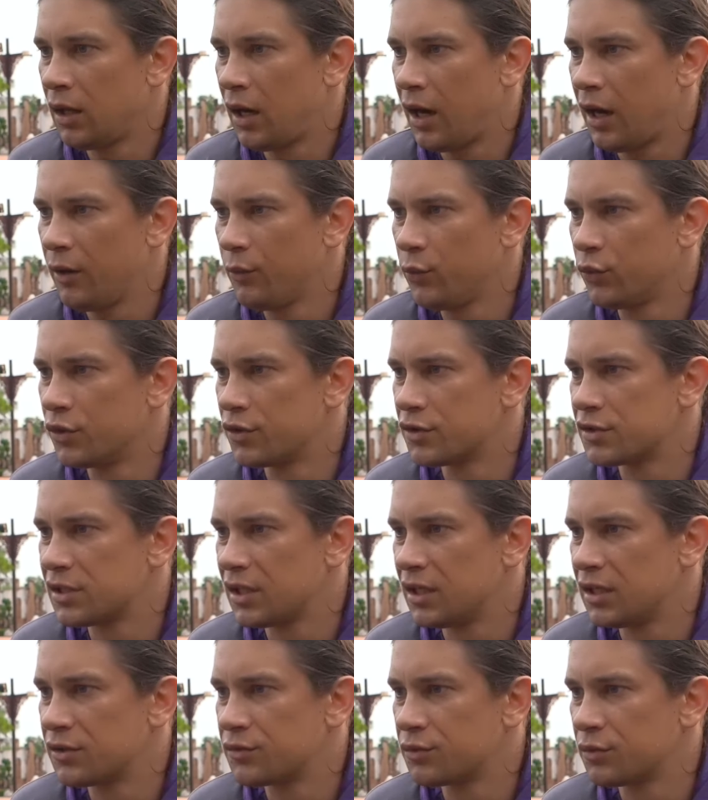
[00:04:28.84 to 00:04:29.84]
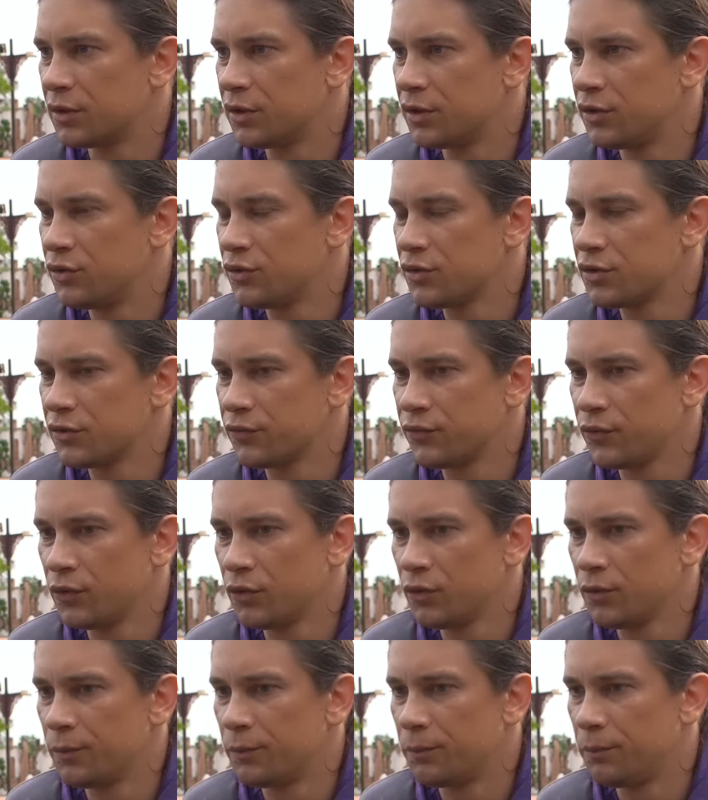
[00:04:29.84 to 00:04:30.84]
I wouldn't say it's really
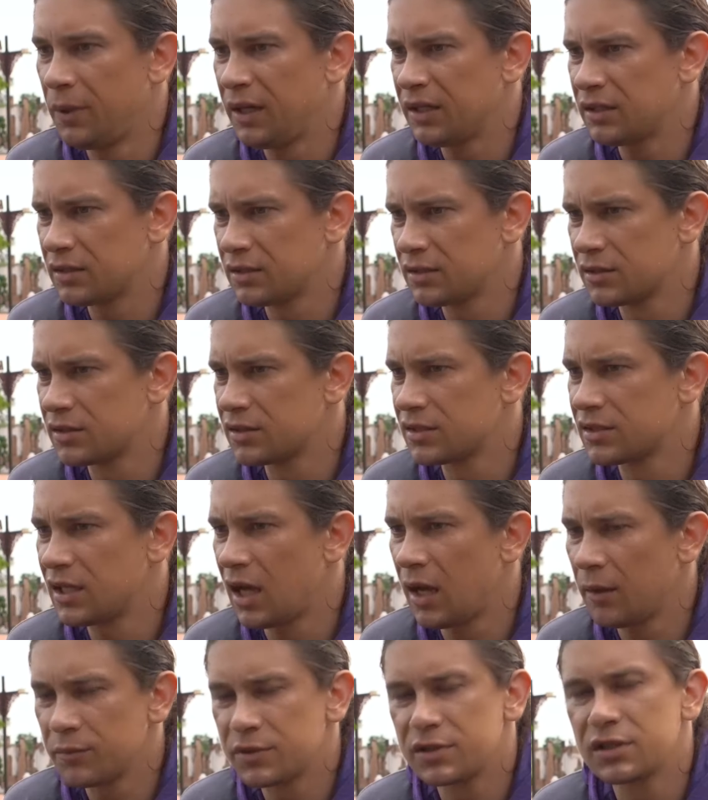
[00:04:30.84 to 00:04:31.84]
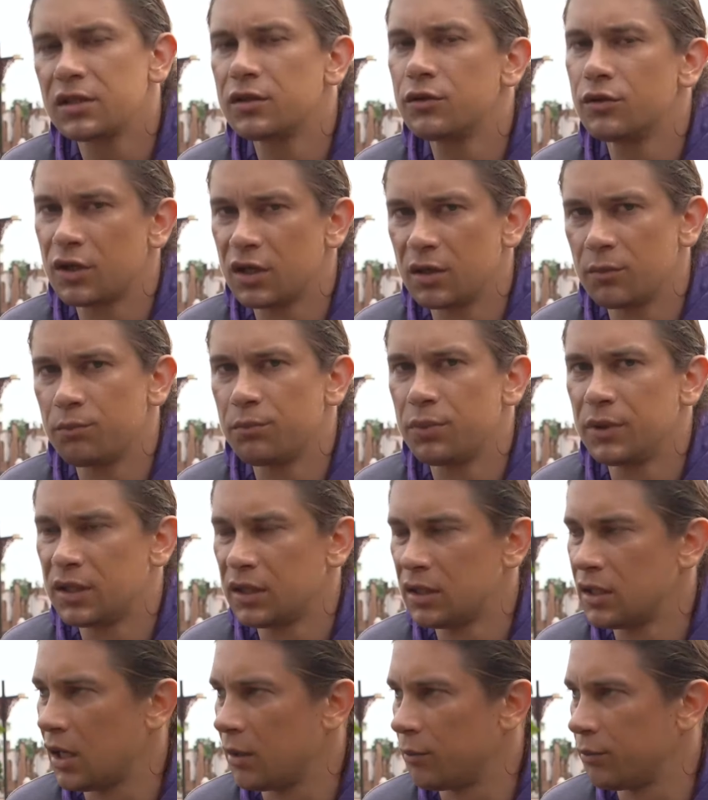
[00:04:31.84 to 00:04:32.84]
useful, but something you can
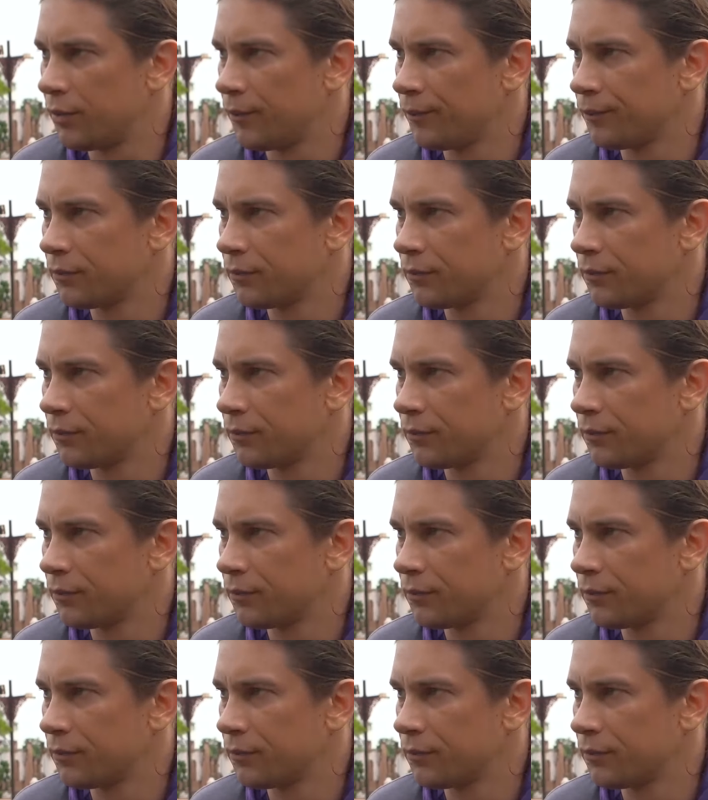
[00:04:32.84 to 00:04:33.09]
pick it up.